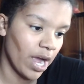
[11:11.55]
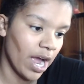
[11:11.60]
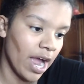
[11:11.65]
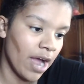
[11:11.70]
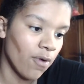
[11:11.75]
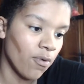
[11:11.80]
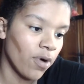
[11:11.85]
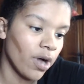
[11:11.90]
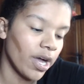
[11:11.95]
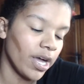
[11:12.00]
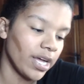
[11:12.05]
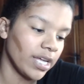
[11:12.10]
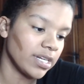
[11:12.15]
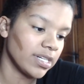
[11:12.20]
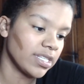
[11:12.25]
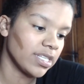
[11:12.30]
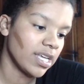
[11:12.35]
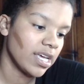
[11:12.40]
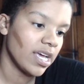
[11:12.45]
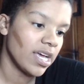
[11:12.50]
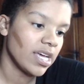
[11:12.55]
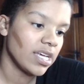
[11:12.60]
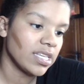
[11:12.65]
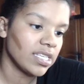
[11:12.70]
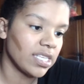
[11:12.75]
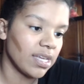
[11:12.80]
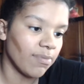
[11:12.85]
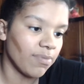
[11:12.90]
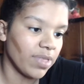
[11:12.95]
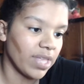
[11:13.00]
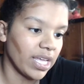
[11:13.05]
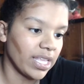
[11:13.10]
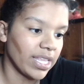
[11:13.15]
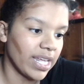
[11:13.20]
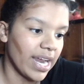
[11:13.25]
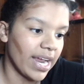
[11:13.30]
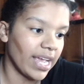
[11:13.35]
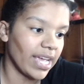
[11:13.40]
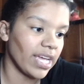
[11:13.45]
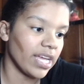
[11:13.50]
I want something that
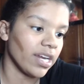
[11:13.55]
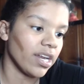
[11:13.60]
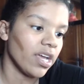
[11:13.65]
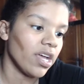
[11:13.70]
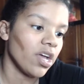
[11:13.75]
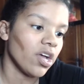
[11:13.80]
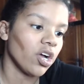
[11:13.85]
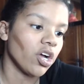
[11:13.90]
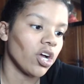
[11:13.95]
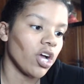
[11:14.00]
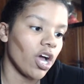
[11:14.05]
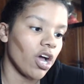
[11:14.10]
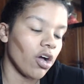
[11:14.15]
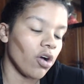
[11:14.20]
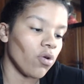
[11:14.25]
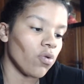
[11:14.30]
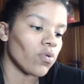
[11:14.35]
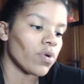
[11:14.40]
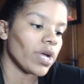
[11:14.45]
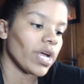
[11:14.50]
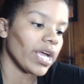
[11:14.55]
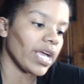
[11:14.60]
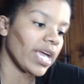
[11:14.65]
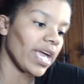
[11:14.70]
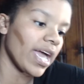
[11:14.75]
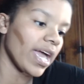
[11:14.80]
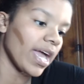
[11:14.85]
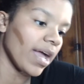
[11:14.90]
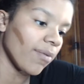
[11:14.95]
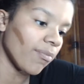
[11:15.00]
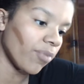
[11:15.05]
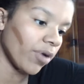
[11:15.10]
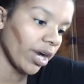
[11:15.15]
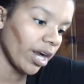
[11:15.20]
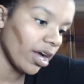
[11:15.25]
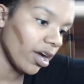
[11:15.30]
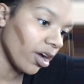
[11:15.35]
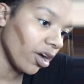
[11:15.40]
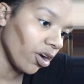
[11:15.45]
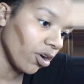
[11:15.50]
I can go and get and bring
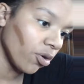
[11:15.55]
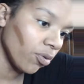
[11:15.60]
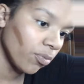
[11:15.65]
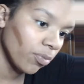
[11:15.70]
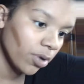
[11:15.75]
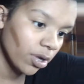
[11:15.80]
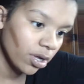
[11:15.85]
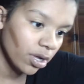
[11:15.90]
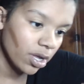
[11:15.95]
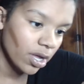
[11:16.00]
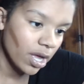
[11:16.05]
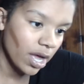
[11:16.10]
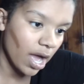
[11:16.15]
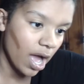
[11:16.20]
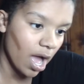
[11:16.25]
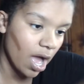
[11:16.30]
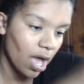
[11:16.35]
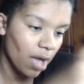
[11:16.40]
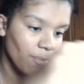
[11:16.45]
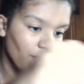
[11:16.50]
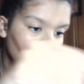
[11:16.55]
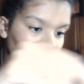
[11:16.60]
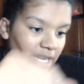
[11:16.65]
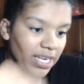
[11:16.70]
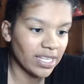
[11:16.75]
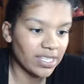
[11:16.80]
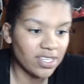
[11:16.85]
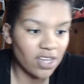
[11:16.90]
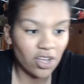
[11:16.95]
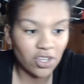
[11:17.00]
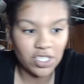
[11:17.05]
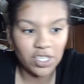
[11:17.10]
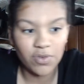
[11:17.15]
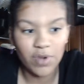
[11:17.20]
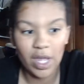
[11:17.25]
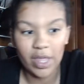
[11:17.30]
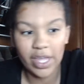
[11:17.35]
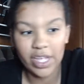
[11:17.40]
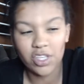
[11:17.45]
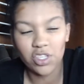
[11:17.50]
home, but it's also
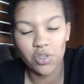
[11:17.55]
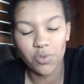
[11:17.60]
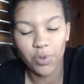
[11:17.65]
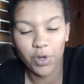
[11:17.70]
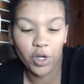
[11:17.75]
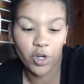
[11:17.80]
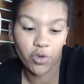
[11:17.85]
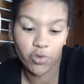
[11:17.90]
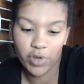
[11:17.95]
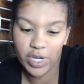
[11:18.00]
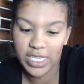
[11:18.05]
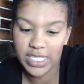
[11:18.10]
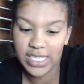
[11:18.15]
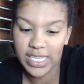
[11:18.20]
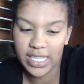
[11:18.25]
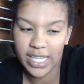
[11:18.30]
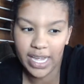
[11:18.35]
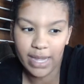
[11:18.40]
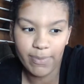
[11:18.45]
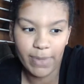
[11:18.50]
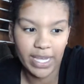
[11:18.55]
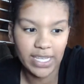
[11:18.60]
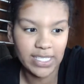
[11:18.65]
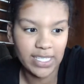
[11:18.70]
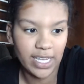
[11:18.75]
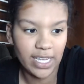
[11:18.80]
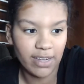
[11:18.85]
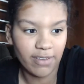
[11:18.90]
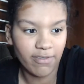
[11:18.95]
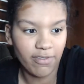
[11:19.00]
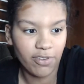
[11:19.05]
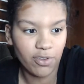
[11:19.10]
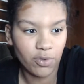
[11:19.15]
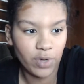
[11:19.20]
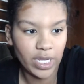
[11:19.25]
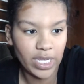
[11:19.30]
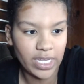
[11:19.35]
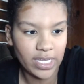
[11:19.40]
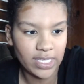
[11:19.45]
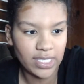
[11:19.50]
not super greasy like Mexican food
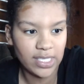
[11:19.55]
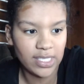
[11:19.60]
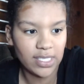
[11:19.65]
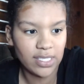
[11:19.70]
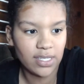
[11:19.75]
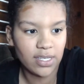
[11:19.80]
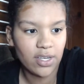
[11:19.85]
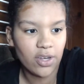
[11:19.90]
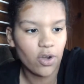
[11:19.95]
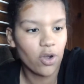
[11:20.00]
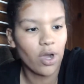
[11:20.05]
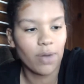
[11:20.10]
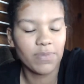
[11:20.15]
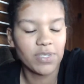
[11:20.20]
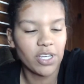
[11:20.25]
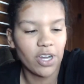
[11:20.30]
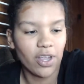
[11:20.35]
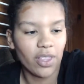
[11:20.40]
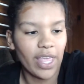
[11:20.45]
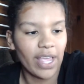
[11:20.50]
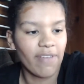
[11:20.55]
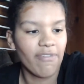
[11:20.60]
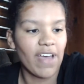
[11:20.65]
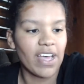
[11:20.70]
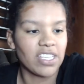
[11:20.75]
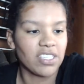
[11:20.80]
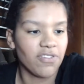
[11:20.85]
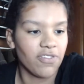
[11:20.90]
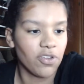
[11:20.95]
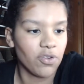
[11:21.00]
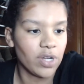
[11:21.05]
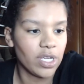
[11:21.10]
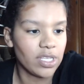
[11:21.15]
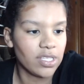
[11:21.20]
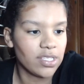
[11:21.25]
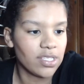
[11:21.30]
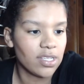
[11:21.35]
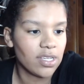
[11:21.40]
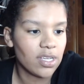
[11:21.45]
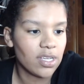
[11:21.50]
is, or I'm sorry, like fast food is.